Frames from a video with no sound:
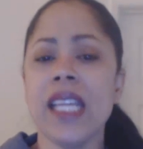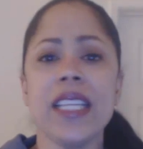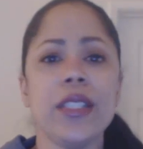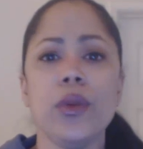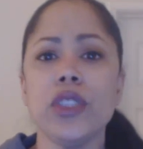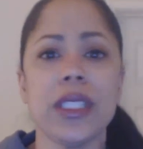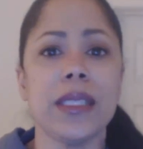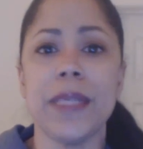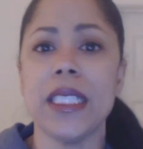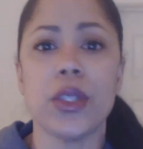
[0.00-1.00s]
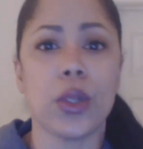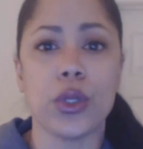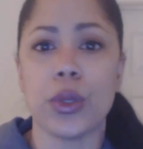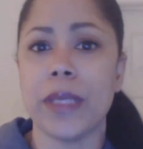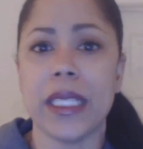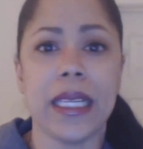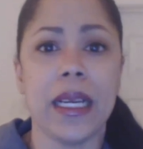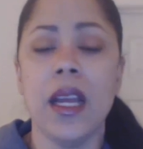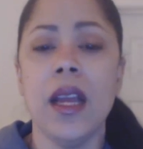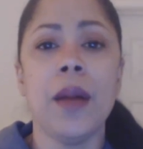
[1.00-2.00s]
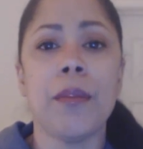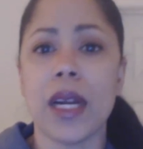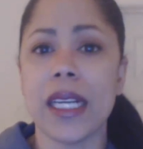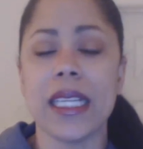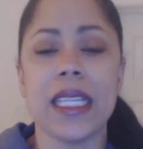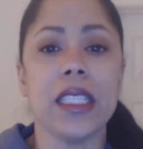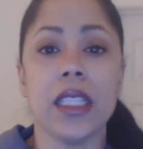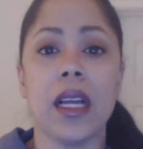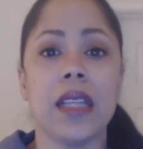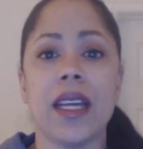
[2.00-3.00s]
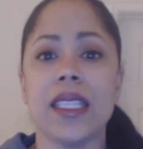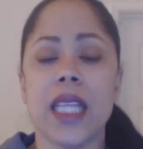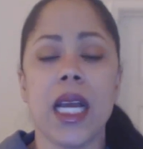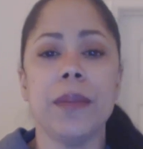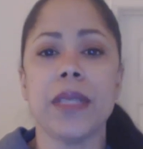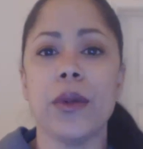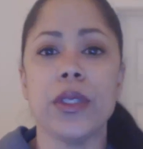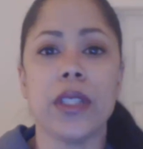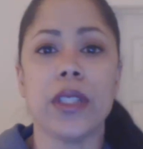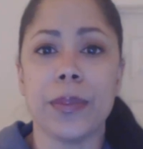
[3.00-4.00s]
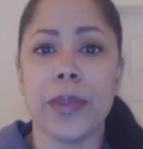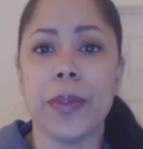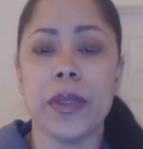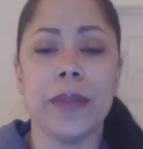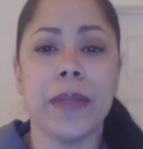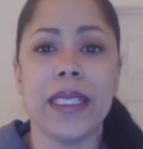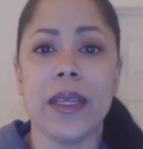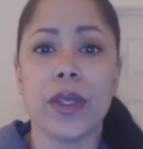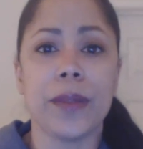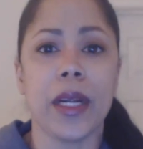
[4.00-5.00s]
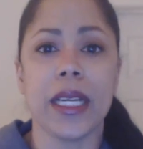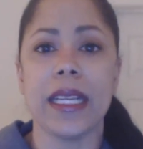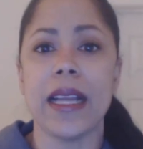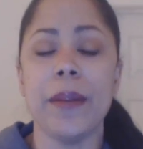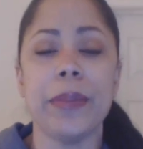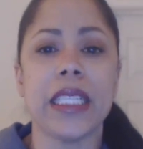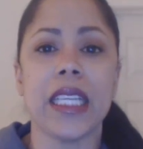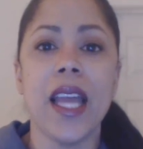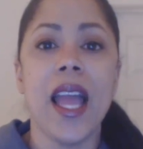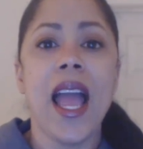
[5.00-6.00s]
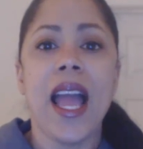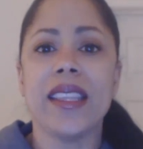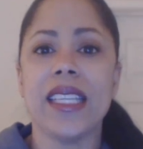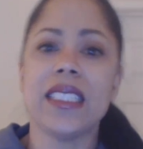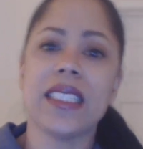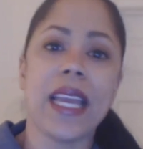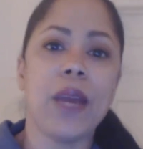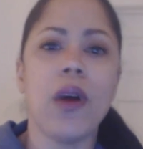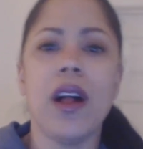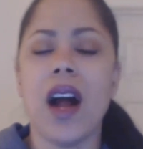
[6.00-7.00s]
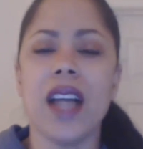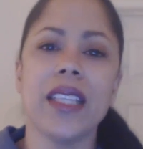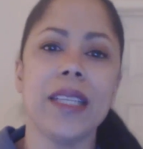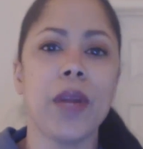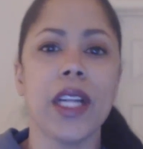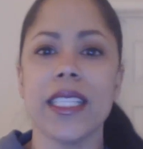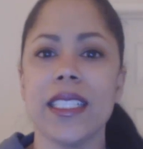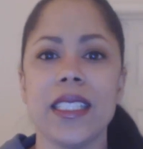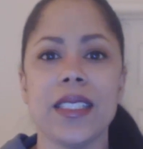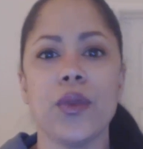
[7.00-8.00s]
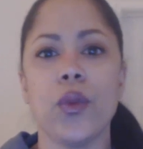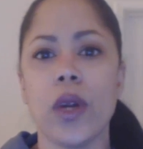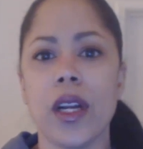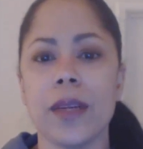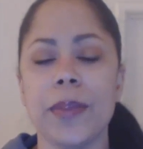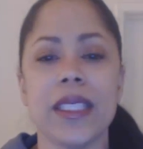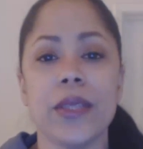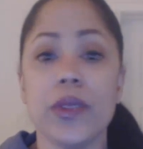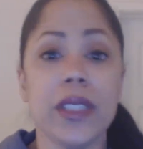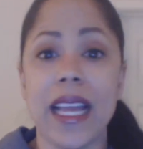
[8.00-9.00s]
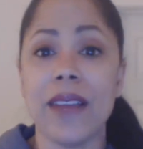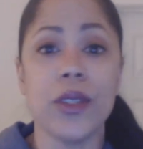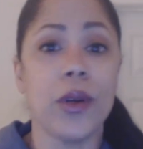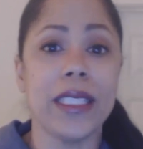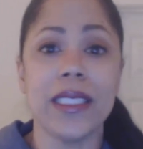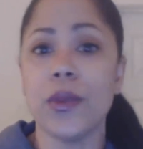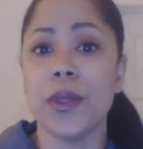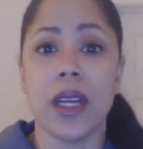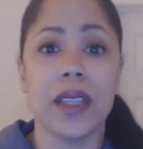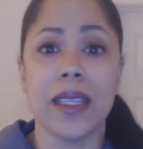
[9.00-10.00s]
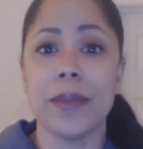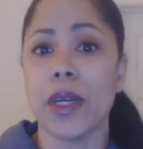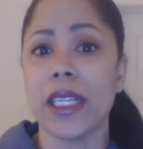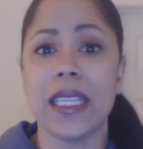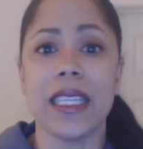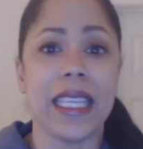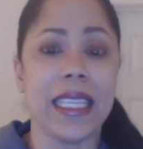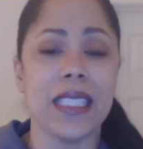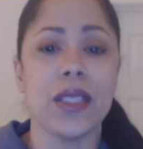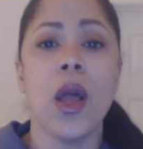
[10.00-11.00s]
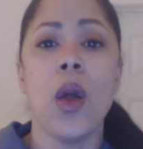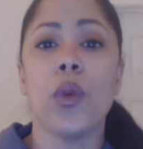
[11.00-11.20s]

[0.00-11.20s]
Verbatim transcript: And I don't just mean social media marketing. A lot of times I would talk to people in my network marketing company and they say, well, online marketing doesn't work, but they really have no idea what online marketing is.